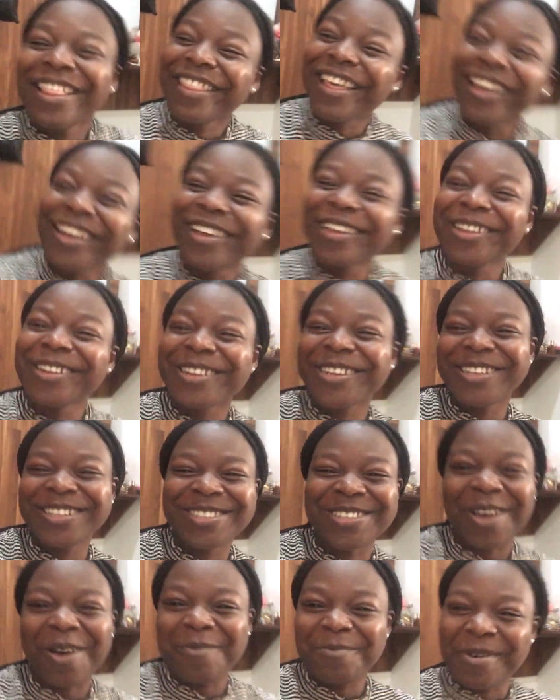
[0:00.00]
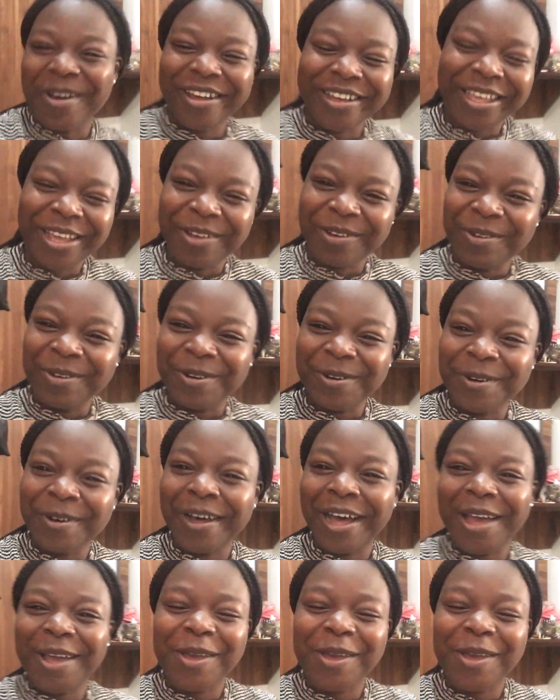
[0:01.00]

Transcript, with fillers: that concludes our market haul.